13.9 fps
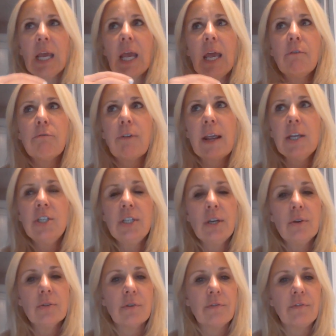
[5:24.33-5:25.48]
And
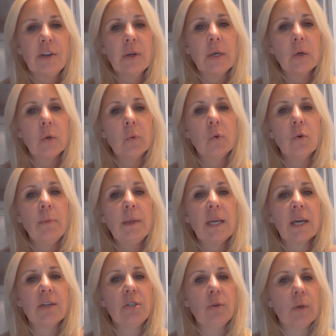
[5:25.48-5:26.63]
ratios are very cool
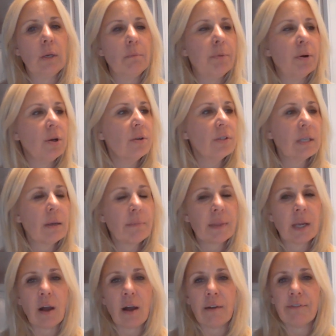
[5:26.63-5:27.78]
because you can pull
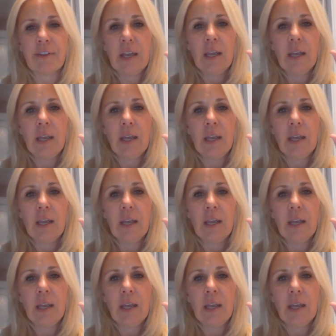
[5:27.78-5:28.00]
something off.